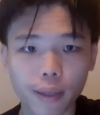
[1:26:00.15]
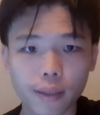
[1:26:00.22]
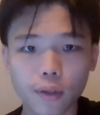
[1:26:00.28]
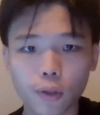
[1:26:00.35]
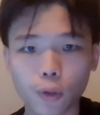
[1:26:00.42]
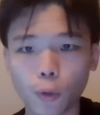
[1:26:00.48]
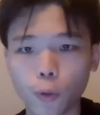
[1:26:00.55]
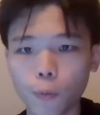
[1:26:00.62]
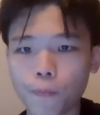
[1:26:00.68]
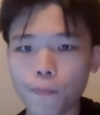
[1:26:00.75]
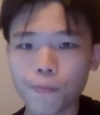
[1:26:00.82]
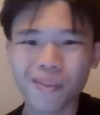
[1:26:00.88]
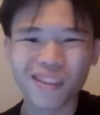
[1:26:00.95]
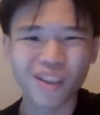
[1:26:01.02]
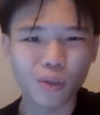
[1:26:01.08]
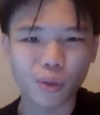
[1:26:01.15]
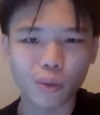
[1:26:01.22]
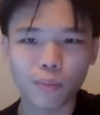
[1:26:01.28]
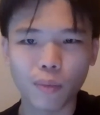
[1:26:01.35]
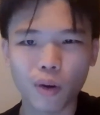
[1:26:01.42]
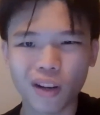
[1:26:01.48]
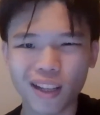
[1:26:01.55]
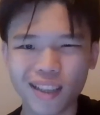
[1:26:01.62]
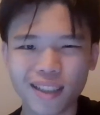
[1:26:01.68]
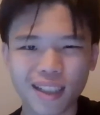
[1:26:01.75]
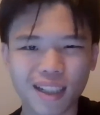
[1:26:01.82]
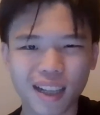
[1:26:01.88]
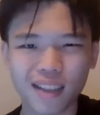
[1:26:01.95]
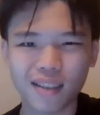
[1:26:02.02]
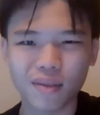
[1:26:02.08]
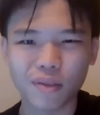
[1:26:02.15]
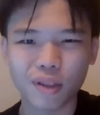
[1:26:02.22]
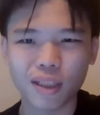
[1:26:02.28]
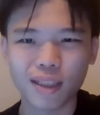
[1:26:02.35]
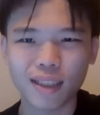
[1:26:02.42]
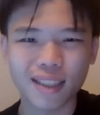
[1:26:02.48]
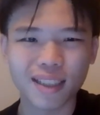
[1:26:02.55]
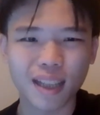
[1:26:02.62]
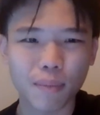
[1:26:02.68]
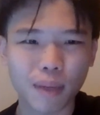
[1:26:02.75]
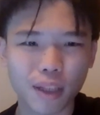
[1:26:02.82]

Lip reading: So, you know, more or less they can't really test that much